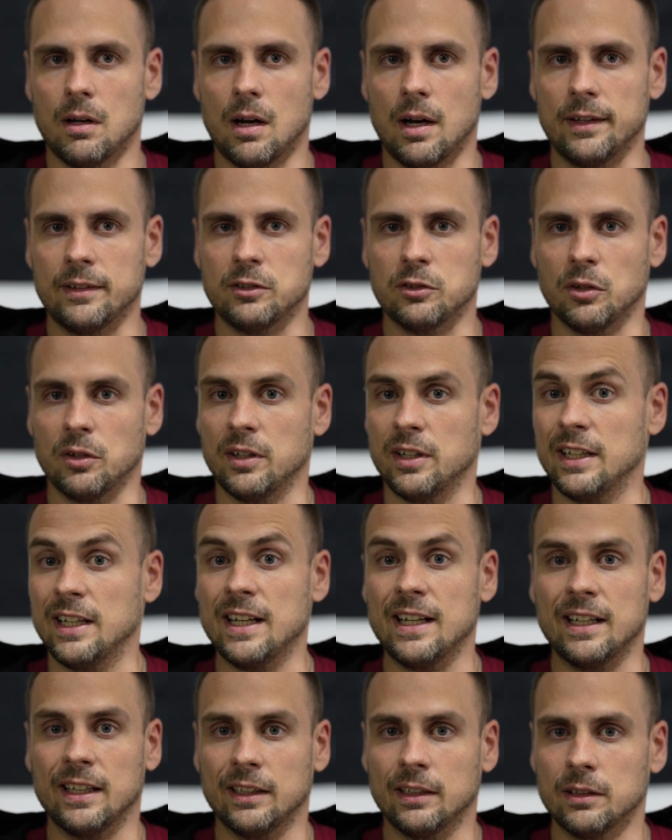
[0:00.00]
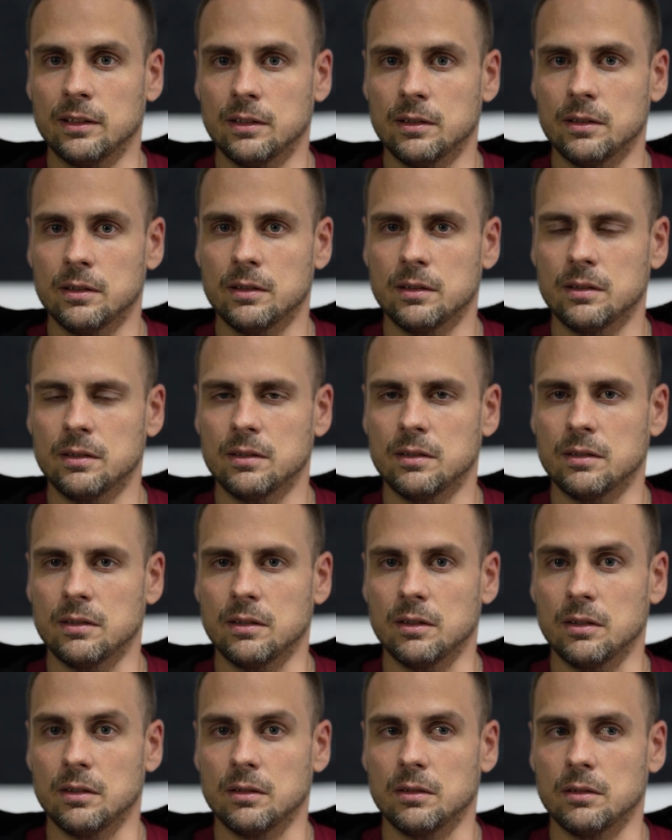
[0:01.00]
I started eating
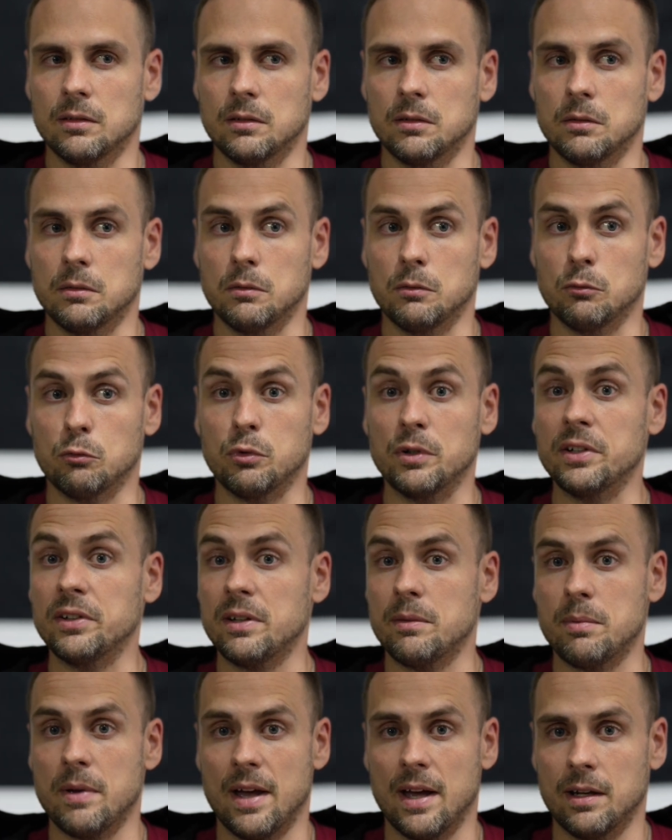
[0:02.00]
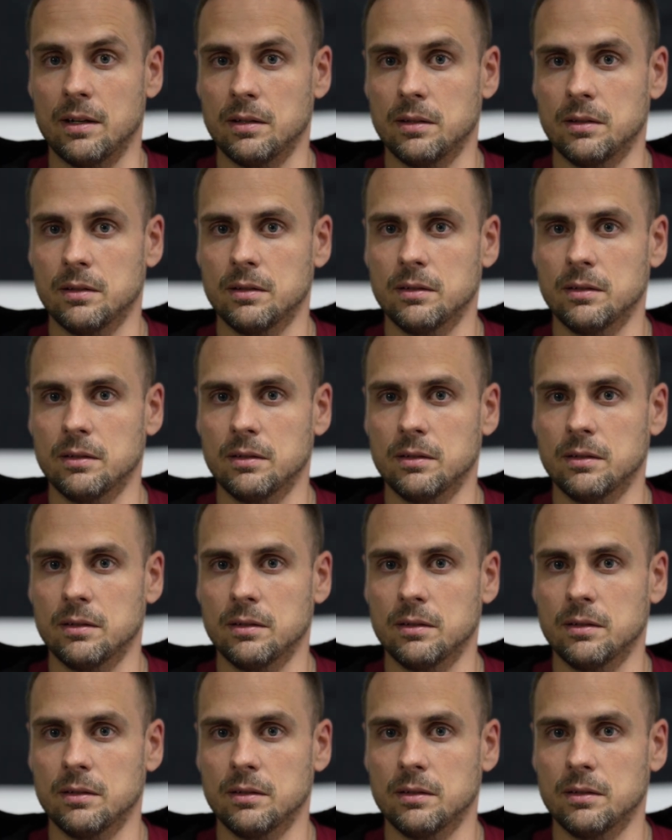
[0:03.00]
really bad.